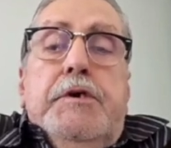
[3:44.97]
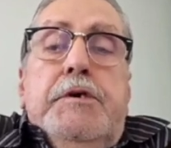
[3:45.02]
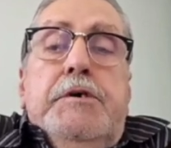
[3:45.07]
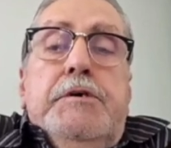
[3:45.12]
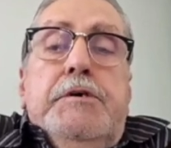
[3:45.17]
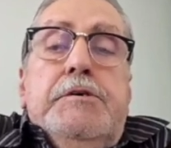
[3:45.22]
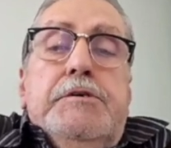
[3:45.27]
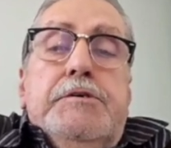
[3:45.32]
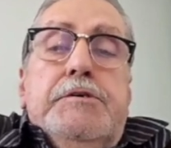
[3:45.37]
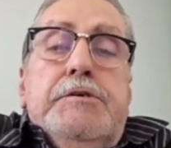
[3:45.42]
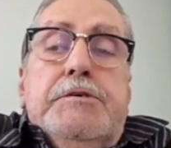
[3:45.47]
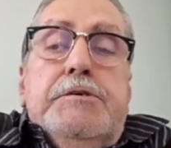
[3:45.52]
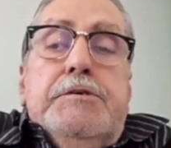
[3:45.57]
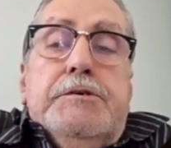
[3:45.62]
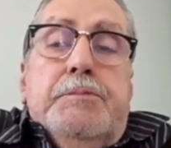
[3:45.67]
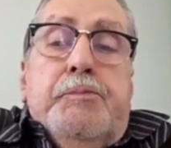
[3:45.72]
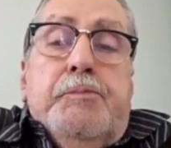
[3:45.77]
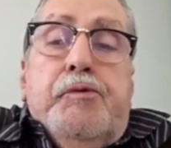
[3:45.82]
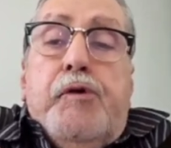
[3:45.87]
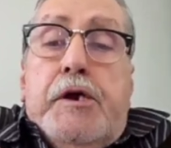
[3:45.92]

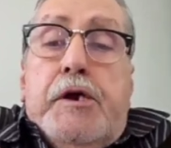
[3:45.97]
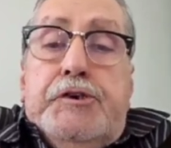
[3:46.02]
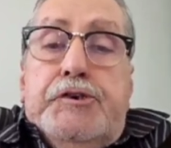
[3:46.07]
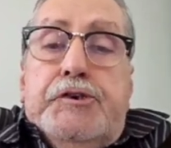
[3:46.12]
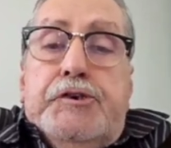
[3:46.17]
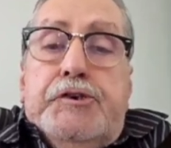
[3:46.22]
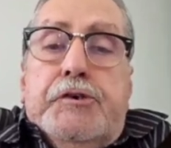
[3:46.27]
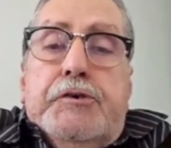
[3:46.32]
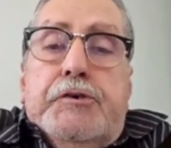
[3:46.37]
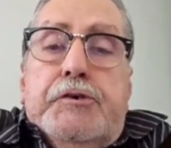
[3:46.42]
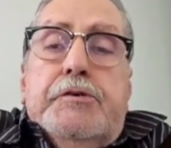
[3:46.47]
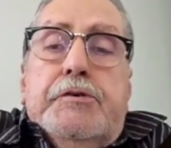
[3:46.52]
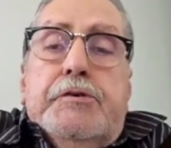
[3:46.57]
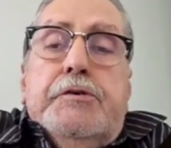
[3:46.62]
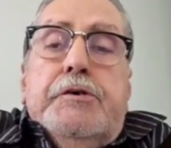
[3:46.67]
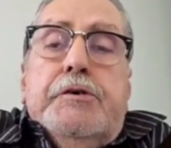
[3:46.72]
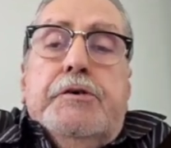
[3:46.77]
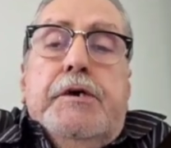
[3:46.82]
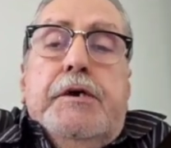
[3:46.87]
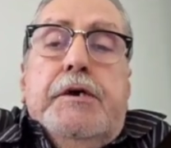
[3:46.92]
is pressure
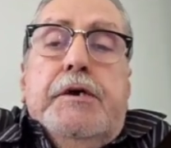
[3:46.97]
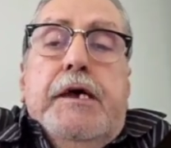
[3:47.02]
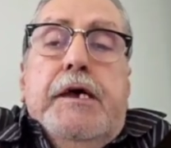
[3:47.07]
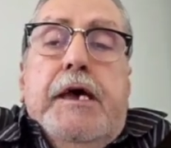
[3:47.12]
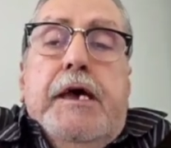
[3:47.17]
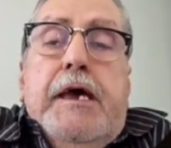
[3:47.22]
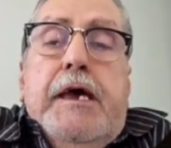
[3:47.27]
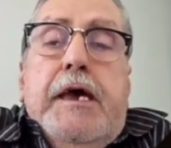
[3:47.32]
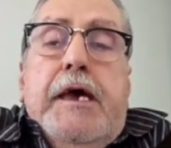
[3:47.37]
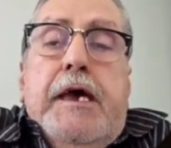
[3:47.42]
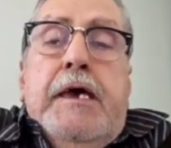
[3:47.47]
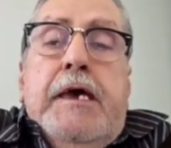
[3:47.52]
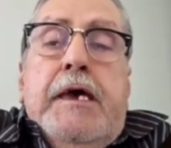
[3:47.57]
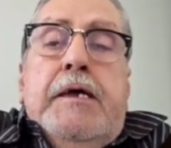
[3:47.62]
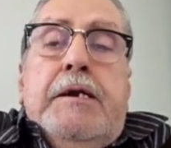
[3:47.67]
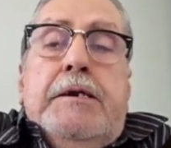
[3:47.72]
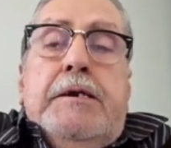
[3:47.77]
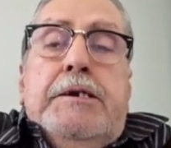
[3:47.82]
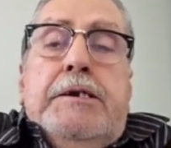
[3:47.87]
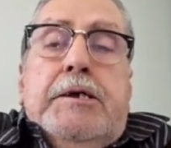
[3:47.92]

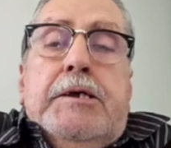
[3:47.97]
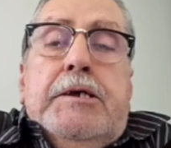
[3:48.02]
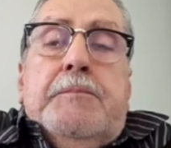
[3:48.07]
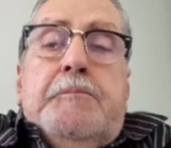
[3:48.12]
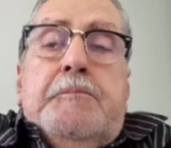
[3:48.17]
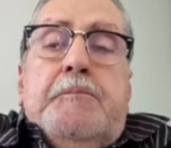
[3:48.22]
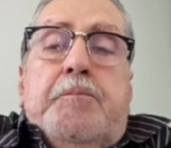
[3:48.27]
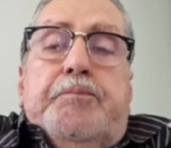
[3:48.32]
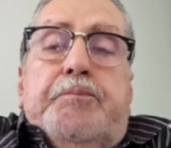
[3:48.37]
and